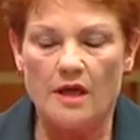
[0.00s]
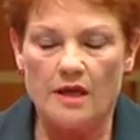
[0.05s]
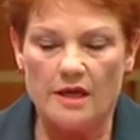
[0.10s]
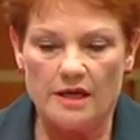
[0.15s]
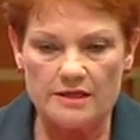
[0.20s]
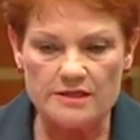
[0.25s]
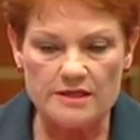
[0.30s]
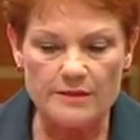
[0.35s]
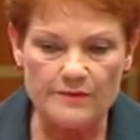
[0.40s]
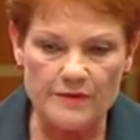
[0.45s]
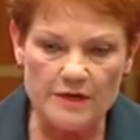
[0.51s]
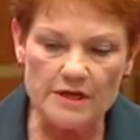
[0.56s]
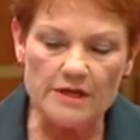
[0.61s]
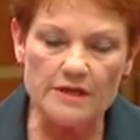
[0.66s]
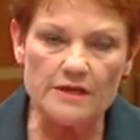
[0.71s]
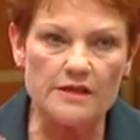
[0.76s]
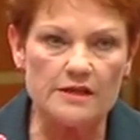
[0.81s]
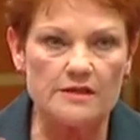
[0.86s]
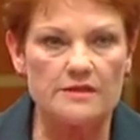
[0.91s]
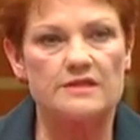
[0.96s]
It's a
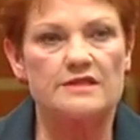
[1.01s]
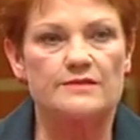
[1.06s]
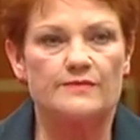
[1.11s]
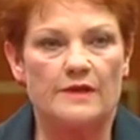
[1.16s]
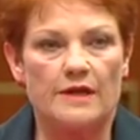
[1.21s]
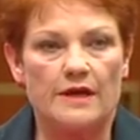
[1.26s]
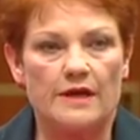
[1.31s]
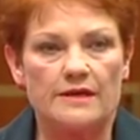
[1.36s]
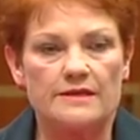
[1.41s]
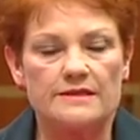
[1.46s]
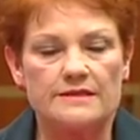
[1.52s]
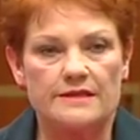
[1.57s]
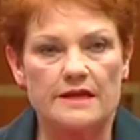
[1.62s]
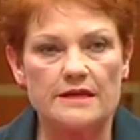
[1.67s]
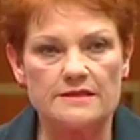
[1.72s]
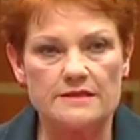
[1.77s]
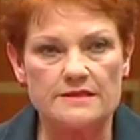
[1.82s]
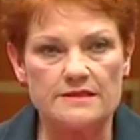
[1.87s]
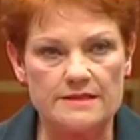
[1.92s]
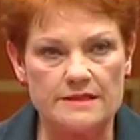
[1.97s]
pity that this place
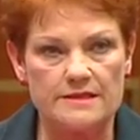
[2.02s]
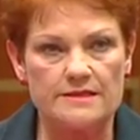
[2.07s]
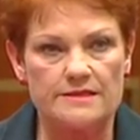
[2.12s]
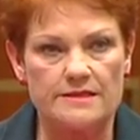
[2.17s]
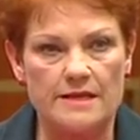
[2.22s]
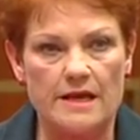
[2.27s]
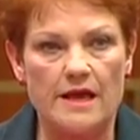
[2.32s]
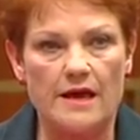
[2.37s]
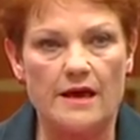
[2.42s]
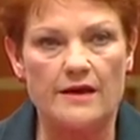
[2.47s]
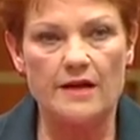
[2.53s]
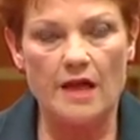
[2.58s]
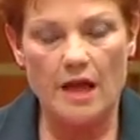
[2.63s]
doesn't sit down